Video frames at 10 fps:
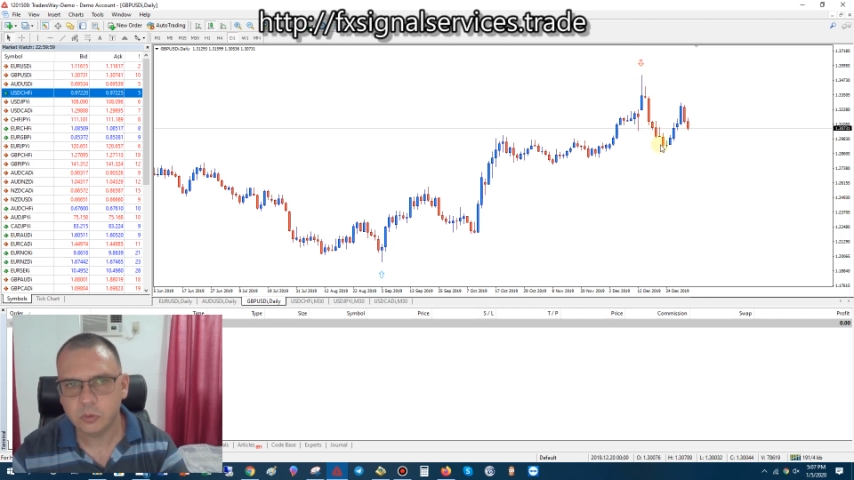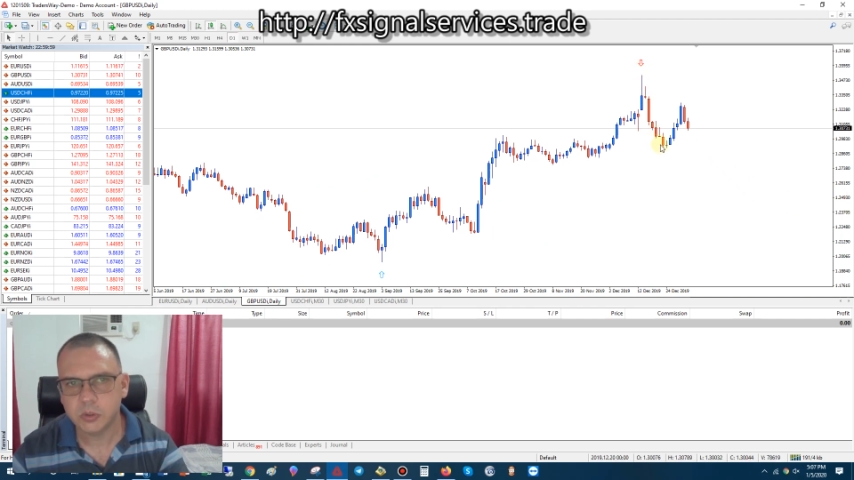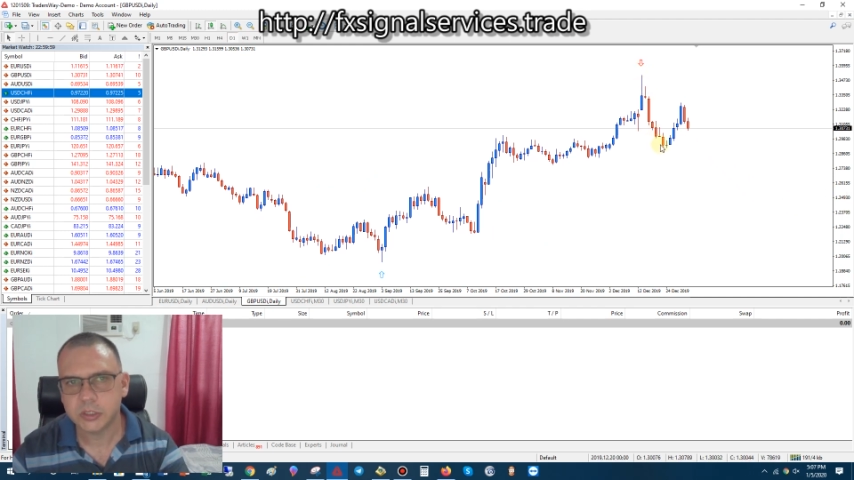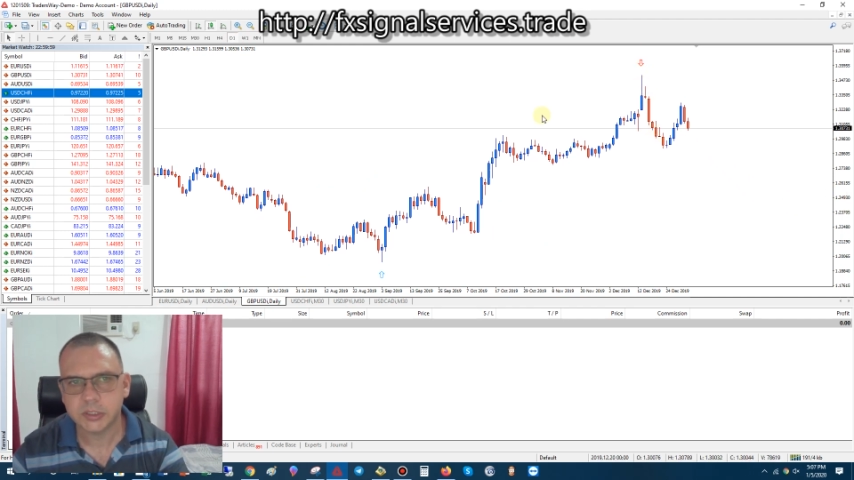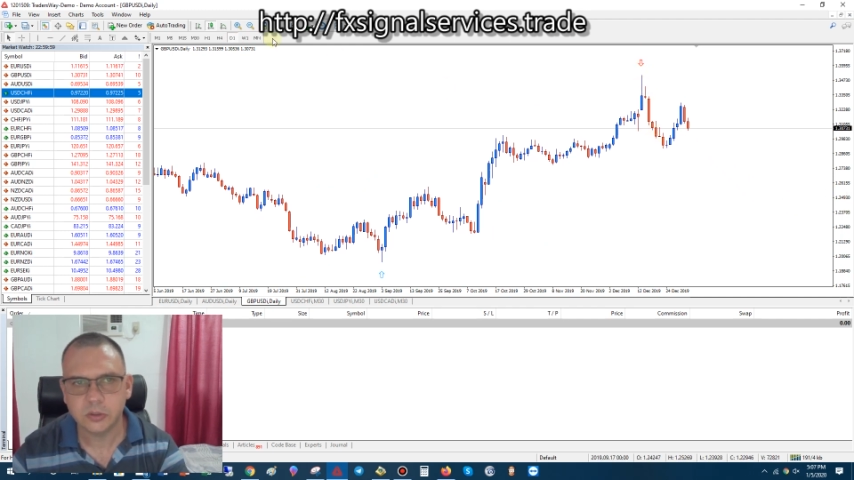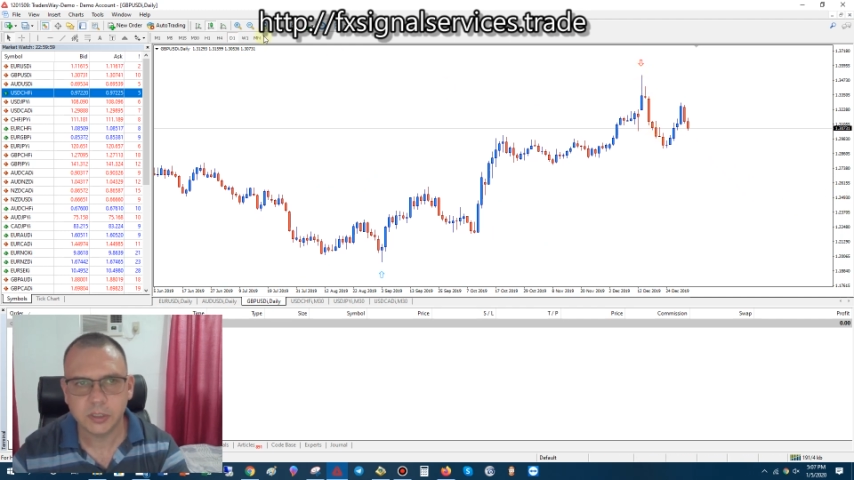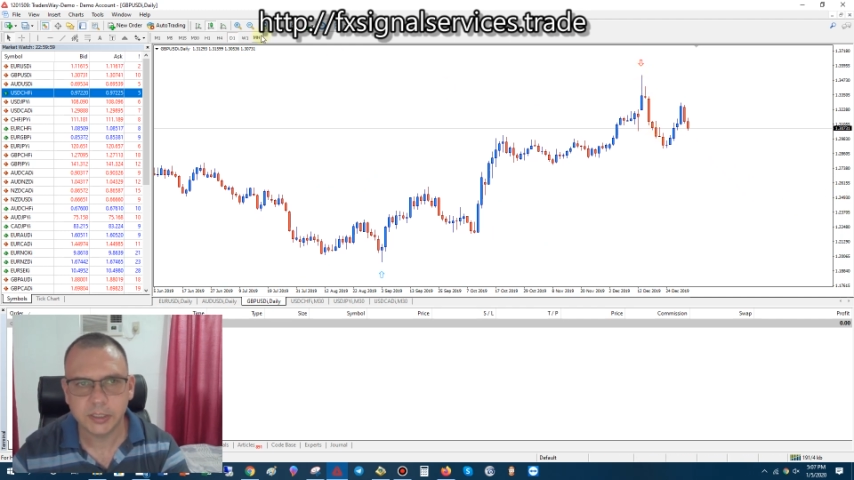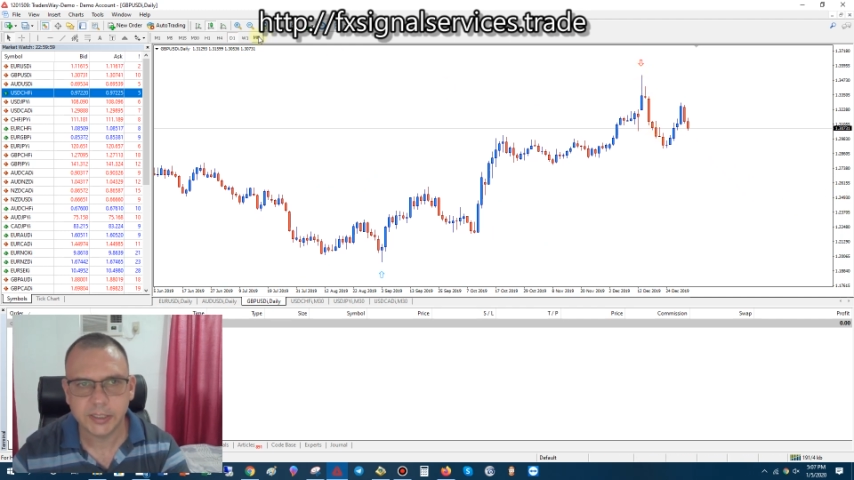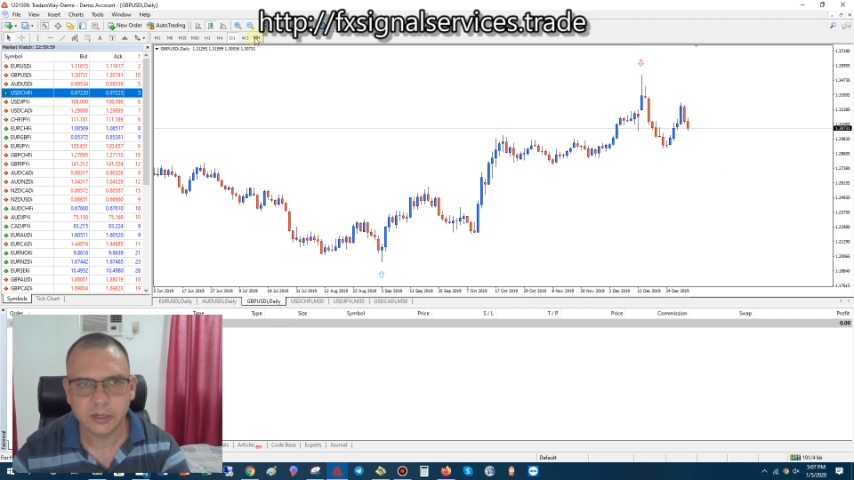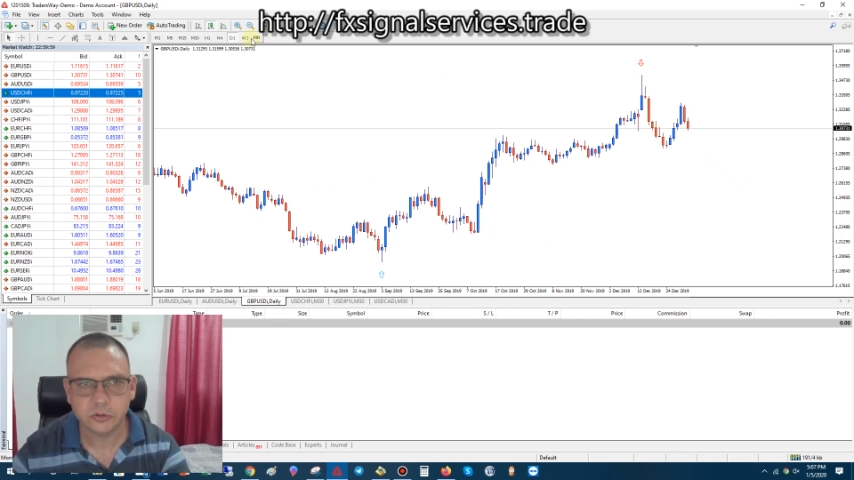we're still in
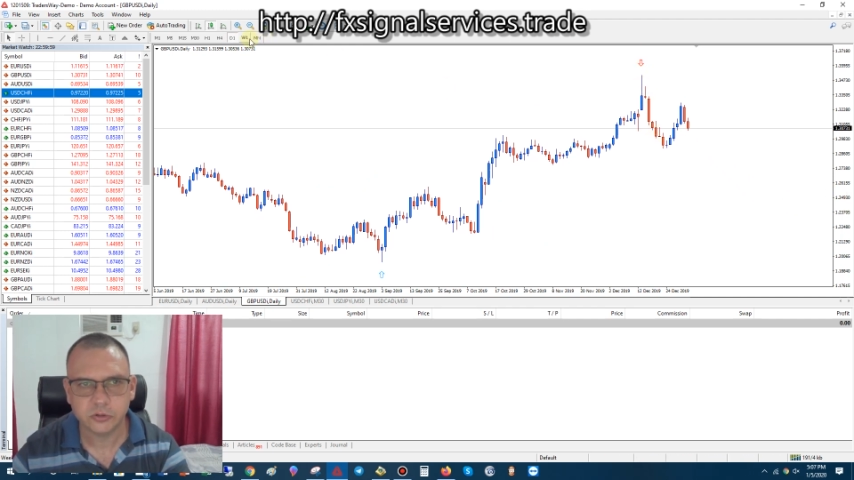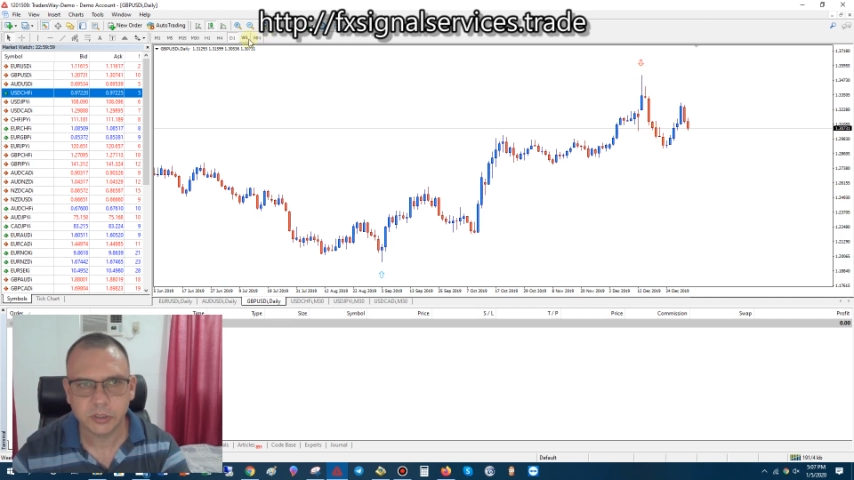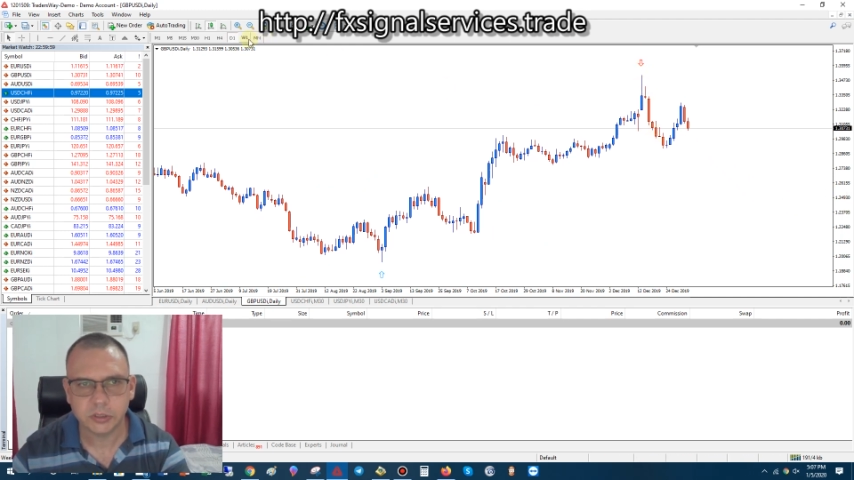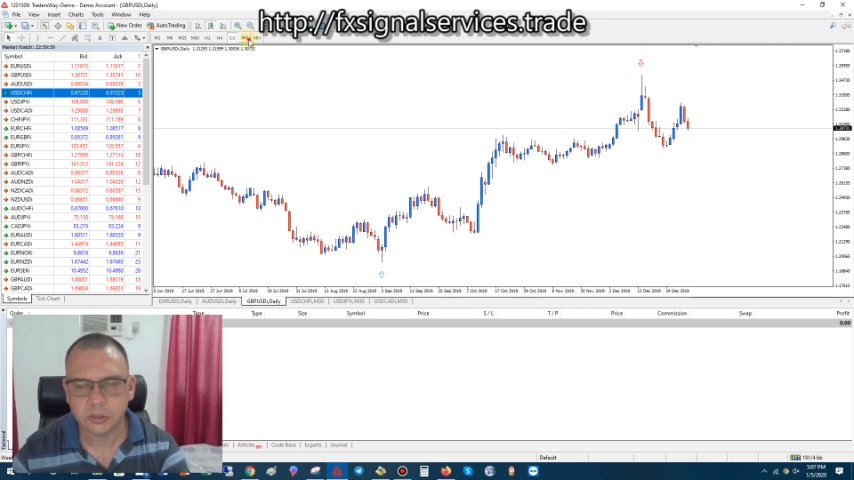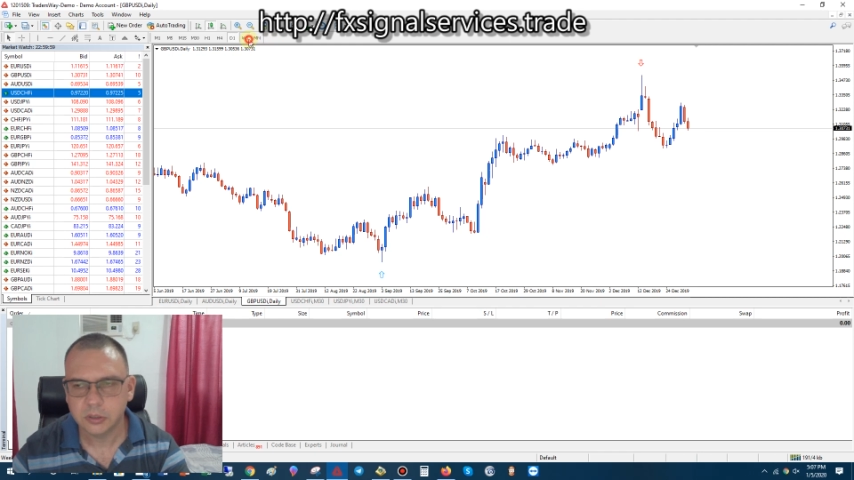a downtrend.